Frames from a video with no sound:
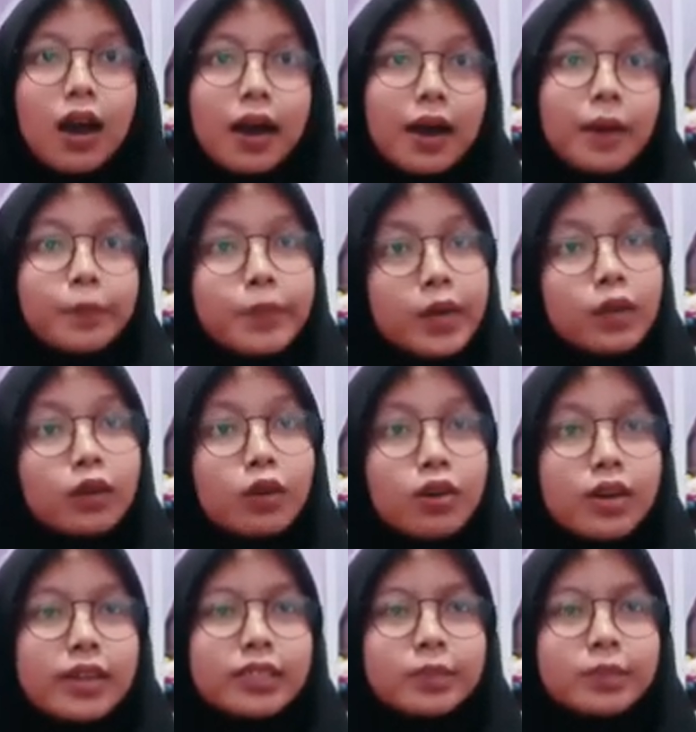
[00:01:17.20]
Merlot
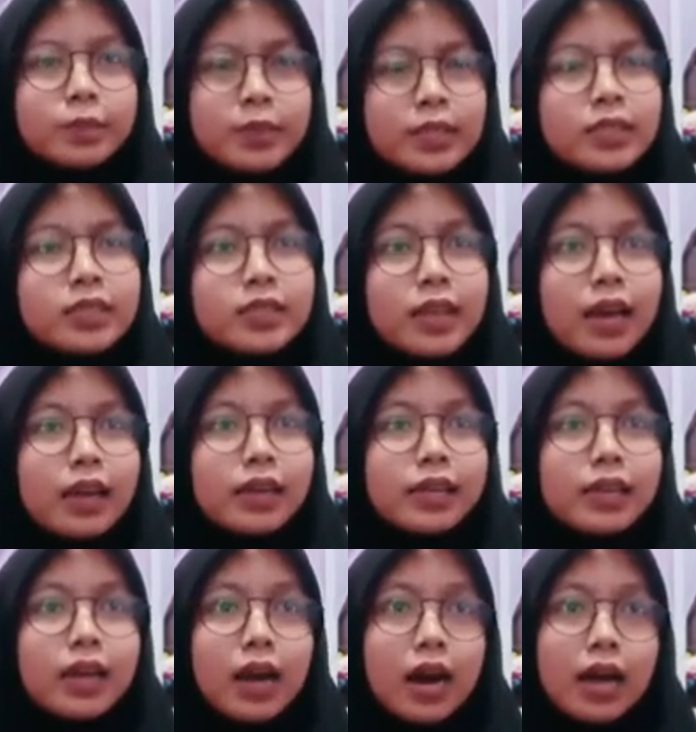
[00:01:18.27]
explains that he
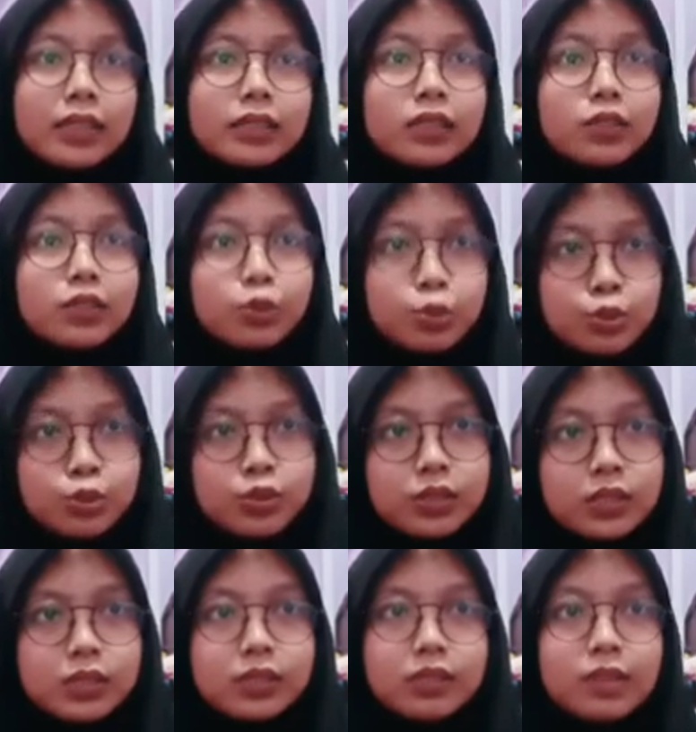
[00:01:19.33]
undertook the
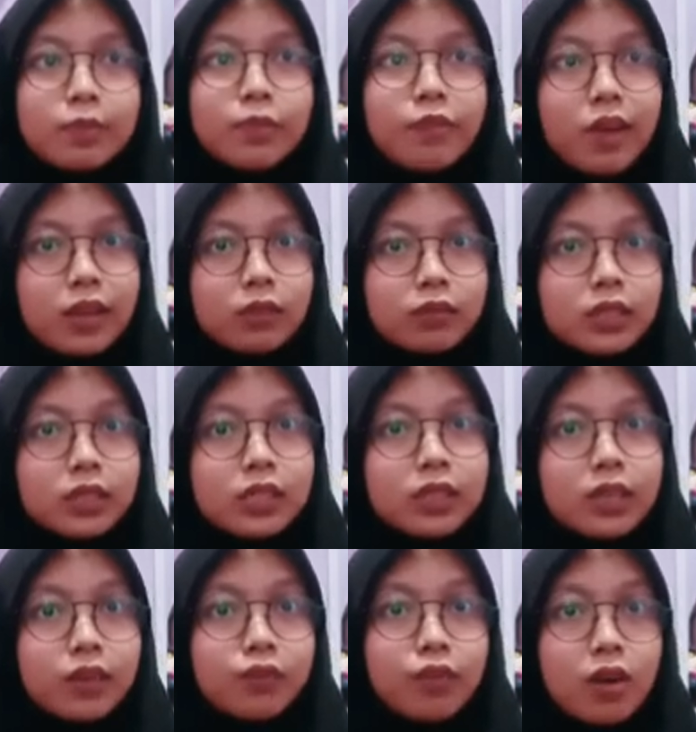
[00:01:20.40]
trip while working
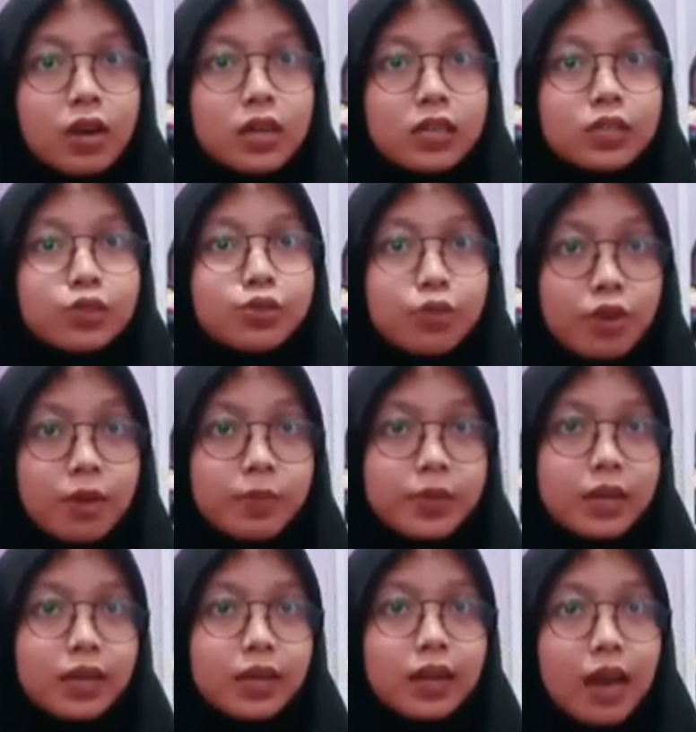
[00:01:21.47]
for a
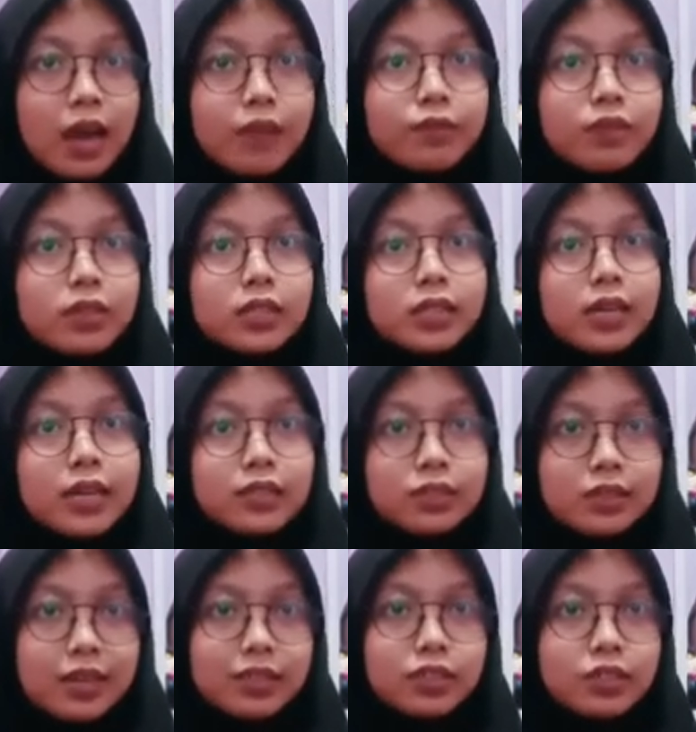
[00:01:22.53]
European ivory
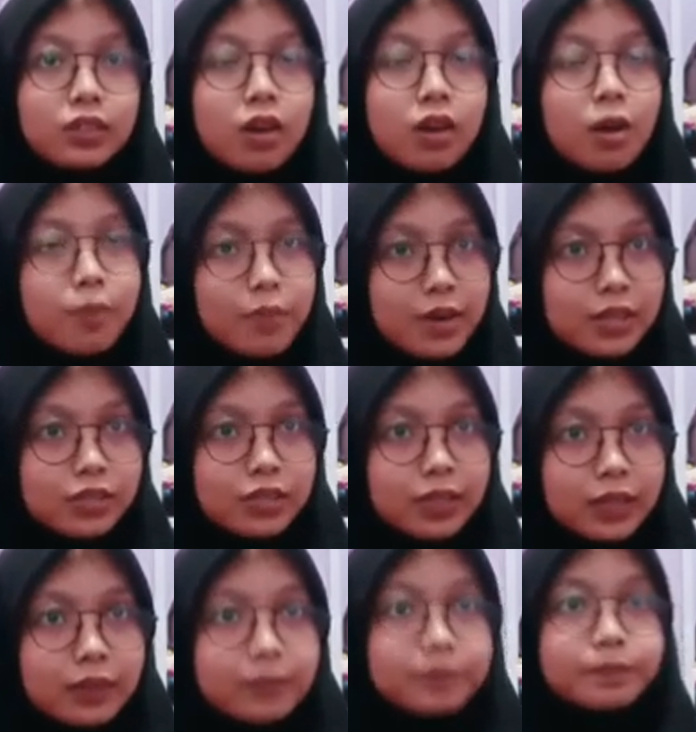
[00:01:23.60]
extraction operation.
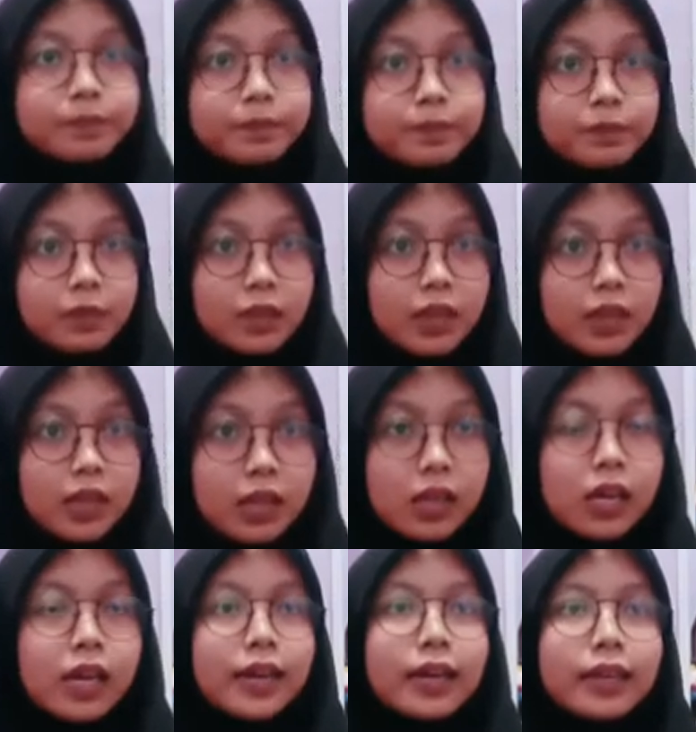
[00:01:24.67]

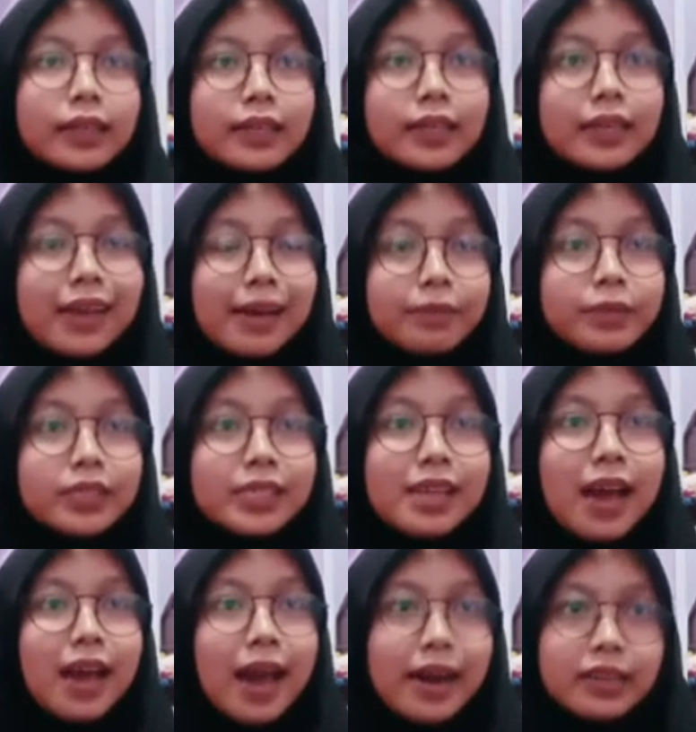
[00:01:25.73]
The company
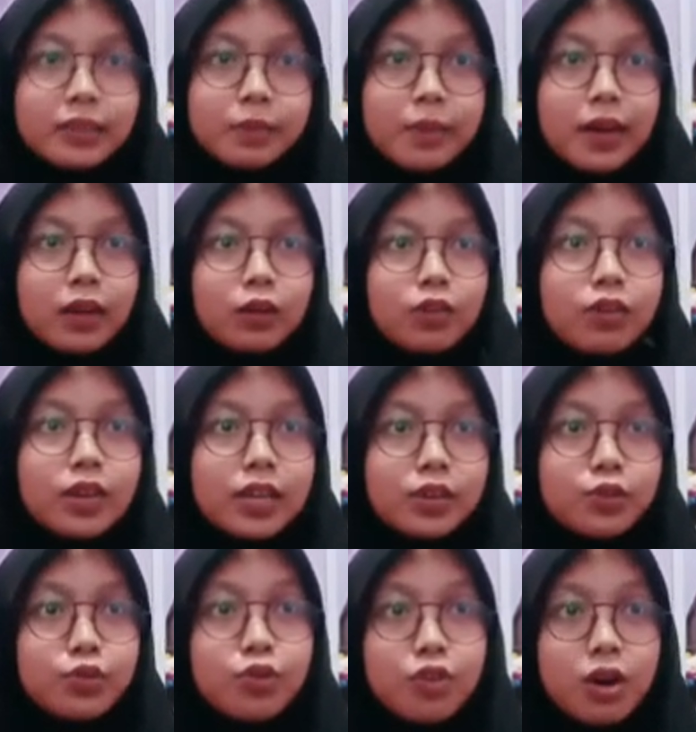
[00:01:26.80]
hired Merlot in
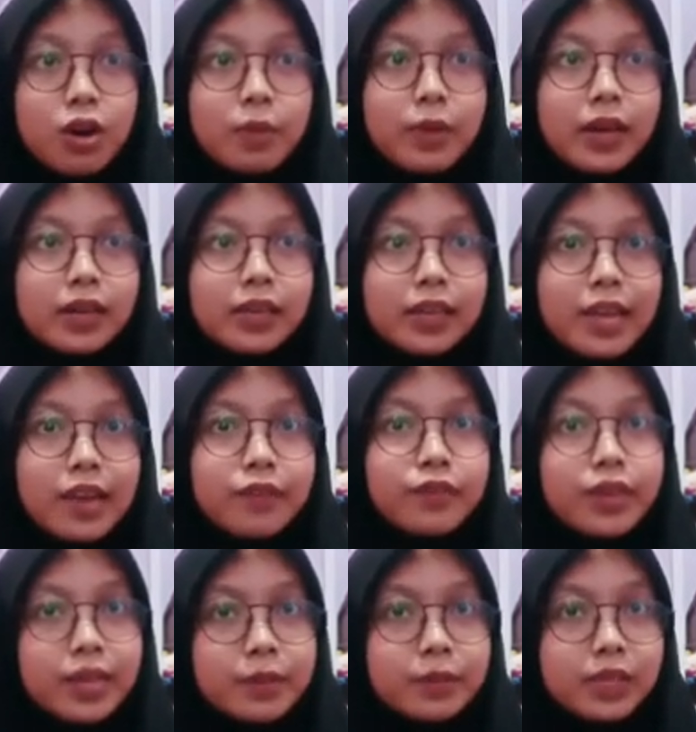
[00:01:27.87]
Europe and gave
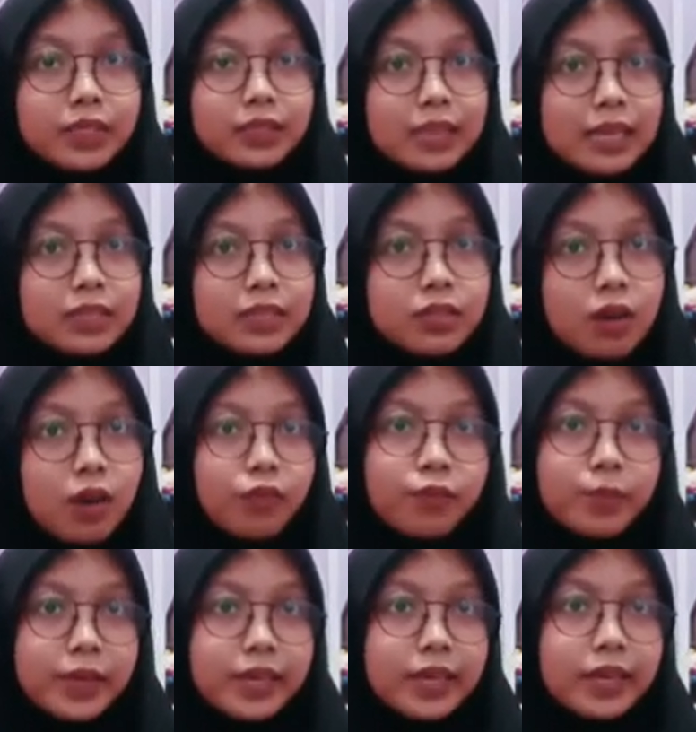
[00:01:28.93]
him the task of
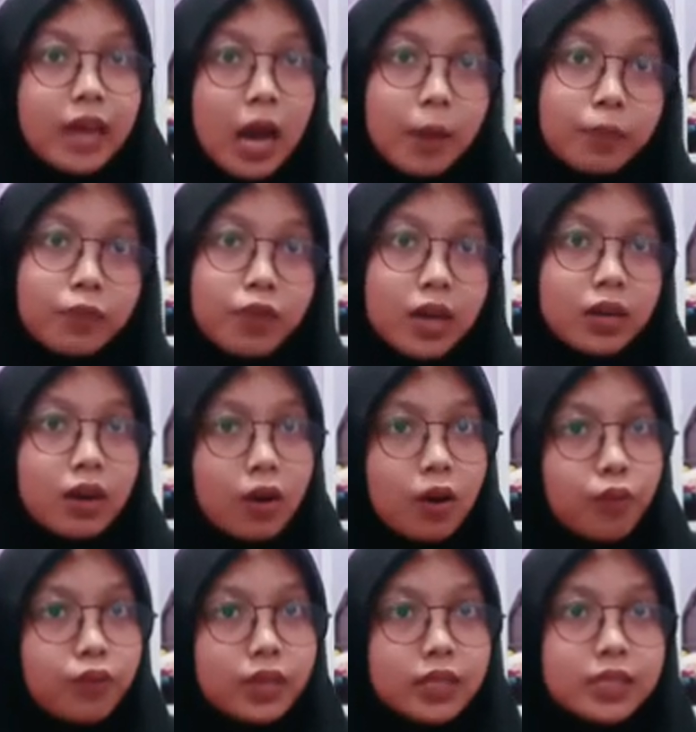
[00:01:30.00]
picking up one of
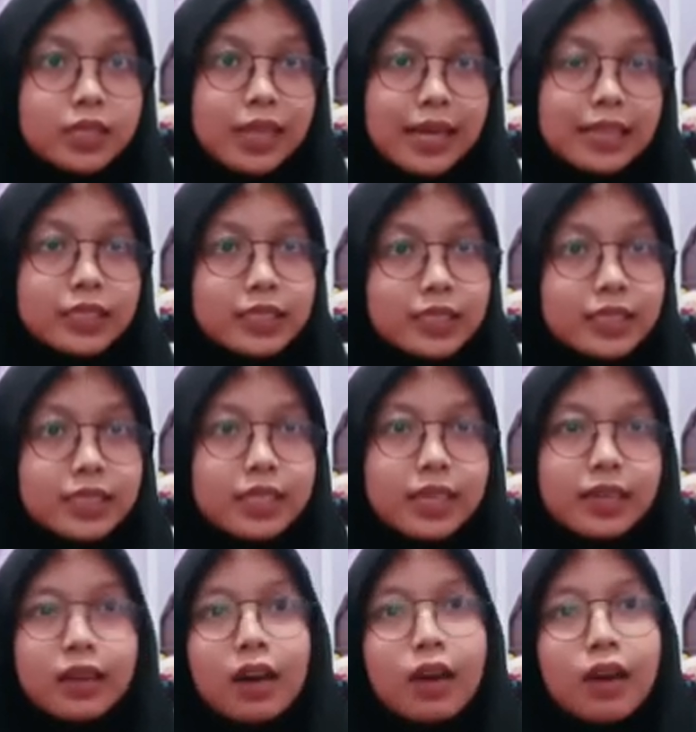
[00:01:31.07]
its agents in
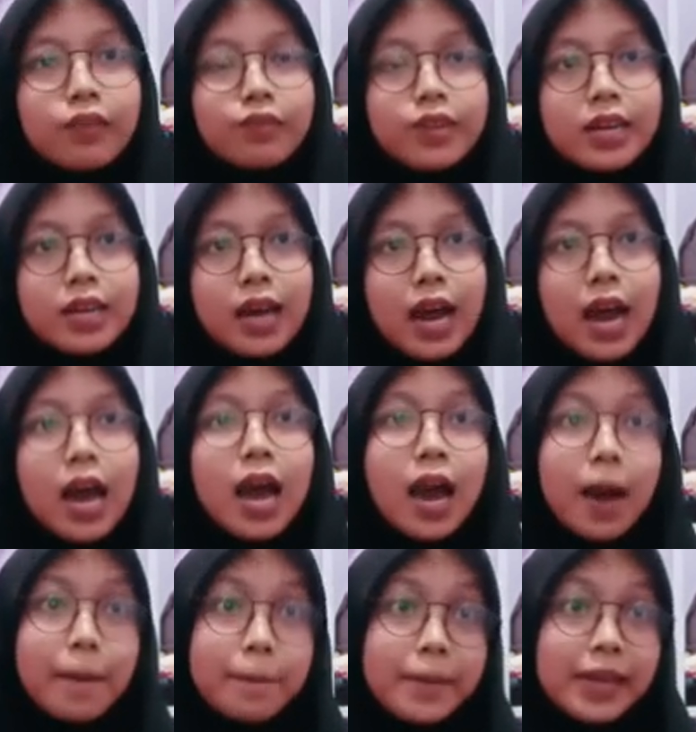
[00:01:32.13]
Africa, a
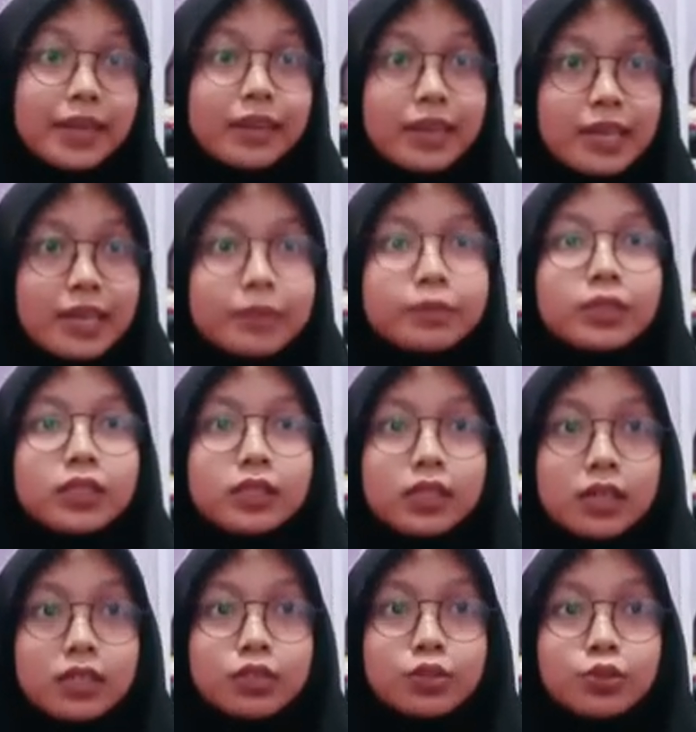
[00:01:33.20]
man named
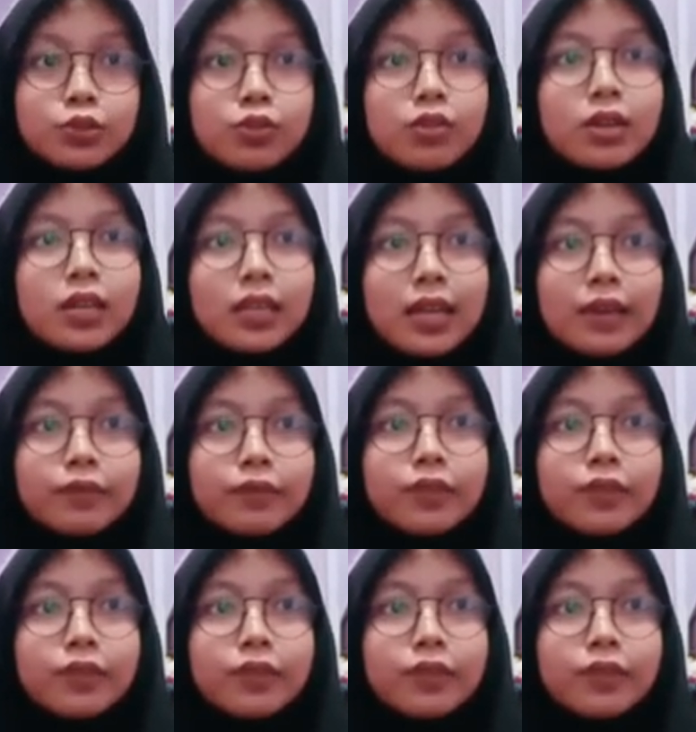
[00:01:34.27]
Kurtz, to relieve